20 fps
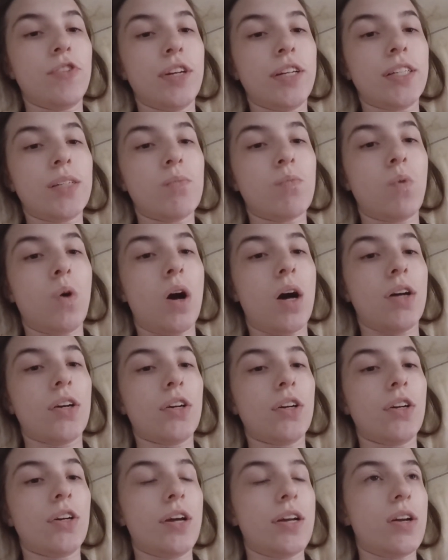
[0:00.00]
drink some
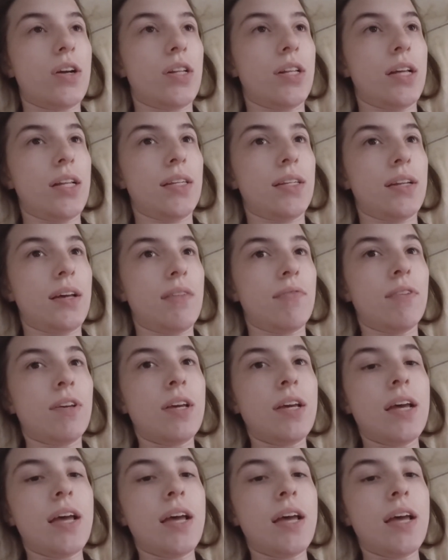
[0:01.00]
water, and all that stuff.